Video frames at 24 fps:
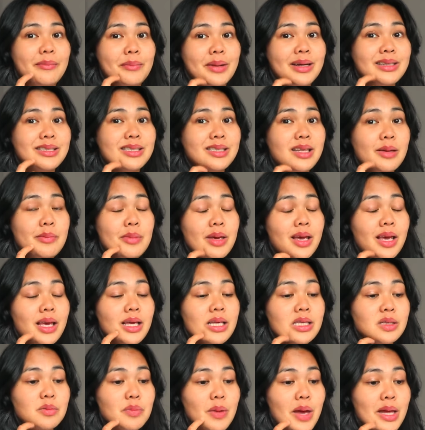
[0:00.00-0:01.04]
my stomach
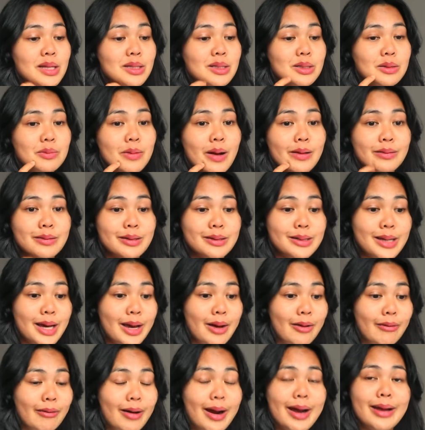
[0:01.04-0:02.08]
expands throughout the
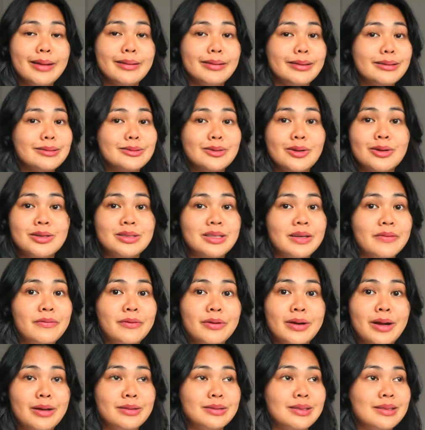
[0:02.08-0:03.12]
day all right so does
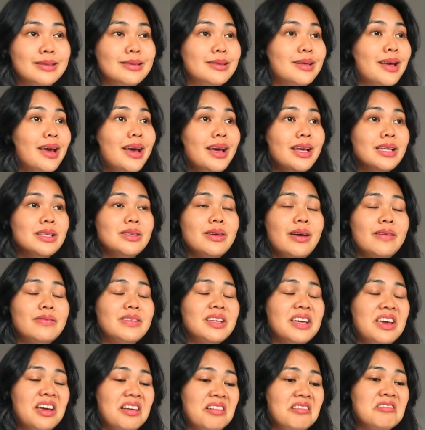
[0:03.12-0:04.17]
everyone else's so I have
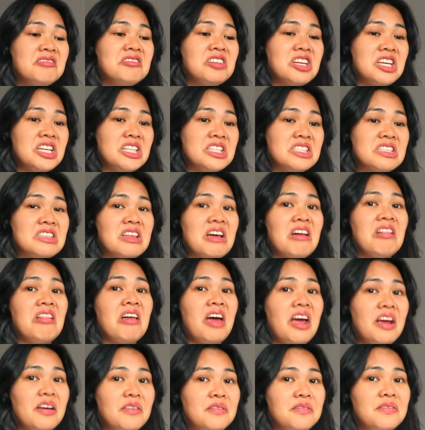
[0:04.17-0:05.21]
to get jeans that
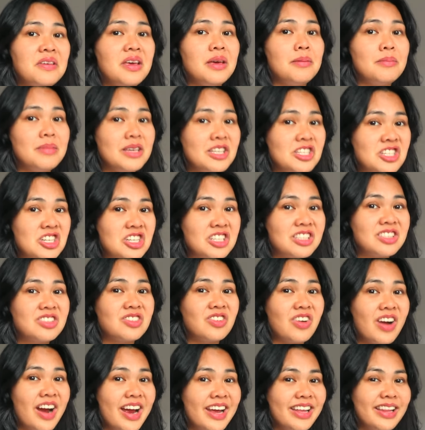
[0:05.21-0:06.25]
like fit me just
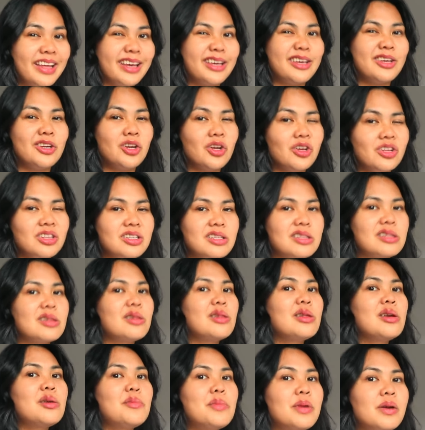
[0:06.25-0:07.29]
right like you know a
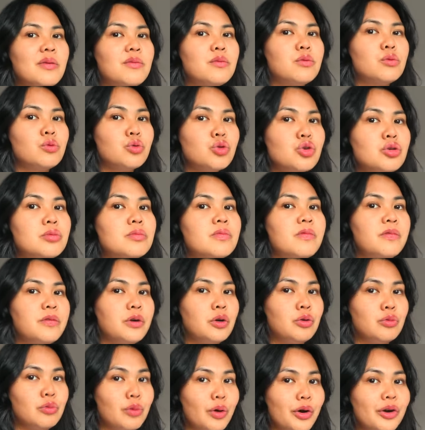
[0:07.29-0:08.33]
little bit of room for
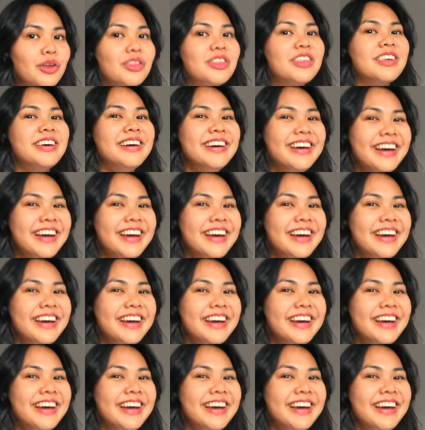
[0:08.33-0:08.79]
growth